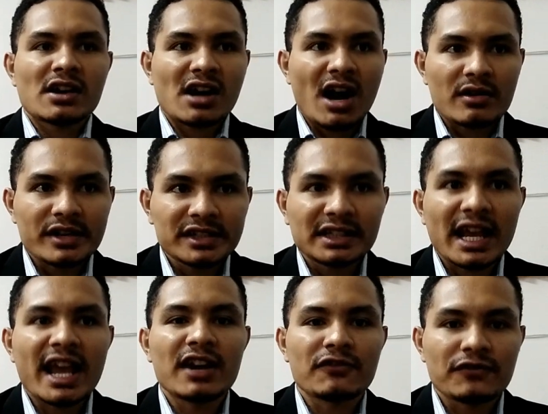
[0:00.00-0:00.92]

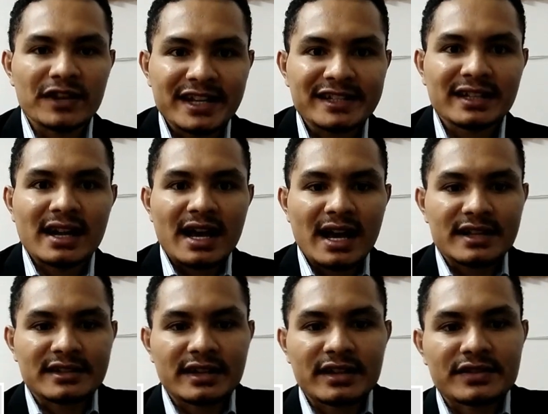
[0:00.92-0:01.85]
current and fixed
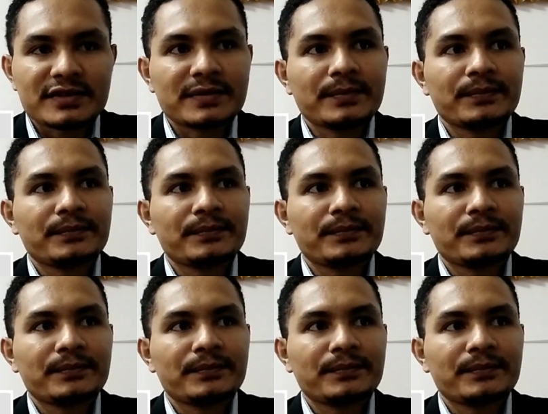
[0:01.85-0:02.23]
assets.